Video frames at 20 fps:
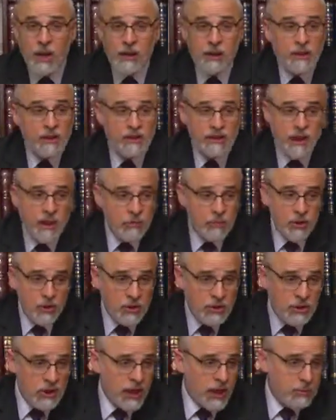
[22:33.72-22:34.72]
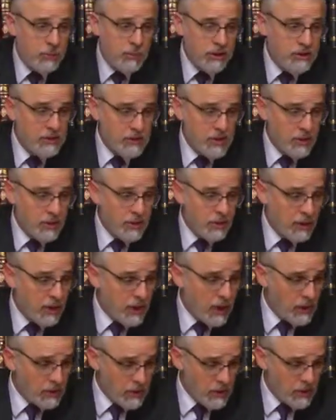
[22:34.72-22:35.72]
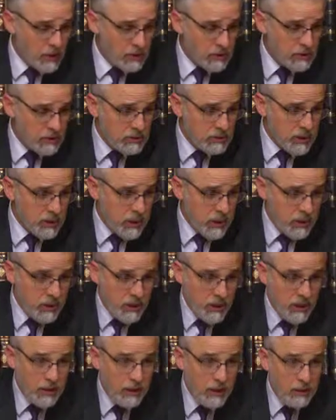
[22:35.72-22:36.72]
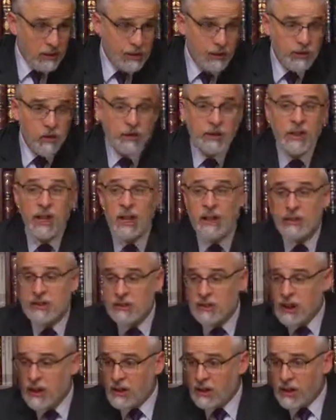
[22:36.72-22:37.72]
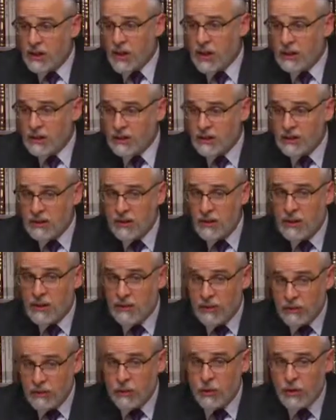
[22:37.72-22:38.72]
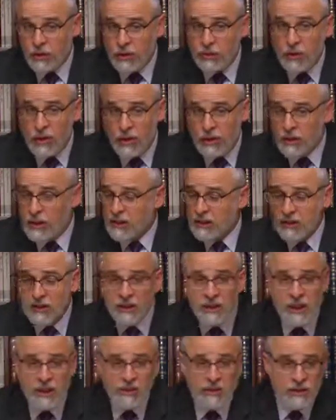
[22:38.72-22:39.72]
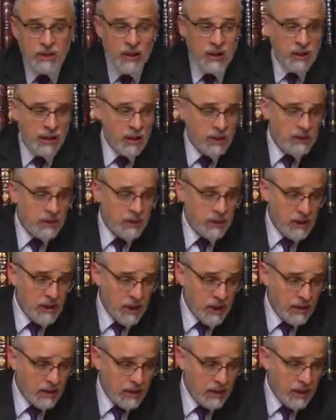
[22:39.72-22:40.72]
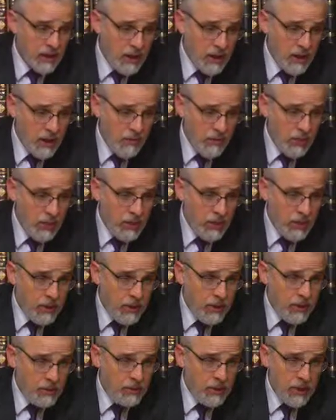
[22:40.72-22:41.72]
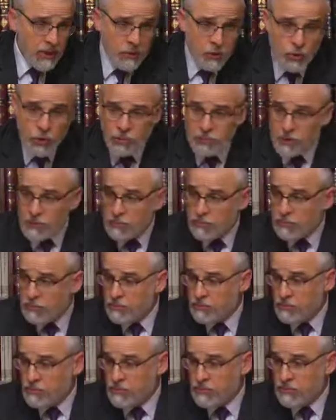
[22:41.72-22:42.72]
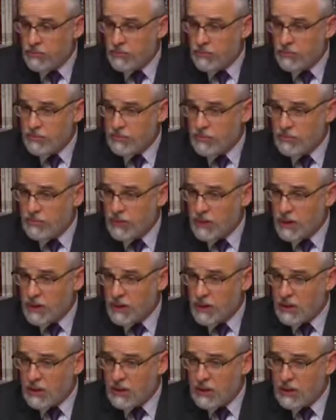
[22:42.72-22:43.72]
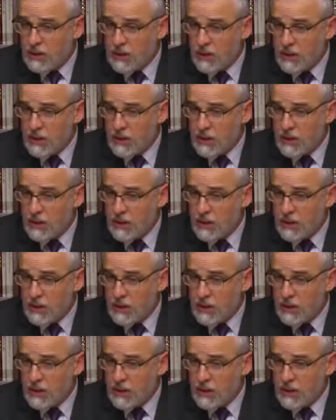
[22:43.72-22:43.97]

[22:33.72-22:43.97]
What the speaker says: The same could not be said for the Aderes. The Aderes did not sign on. Rav Kook's father-in-law did not sign on to that Tanchumim, that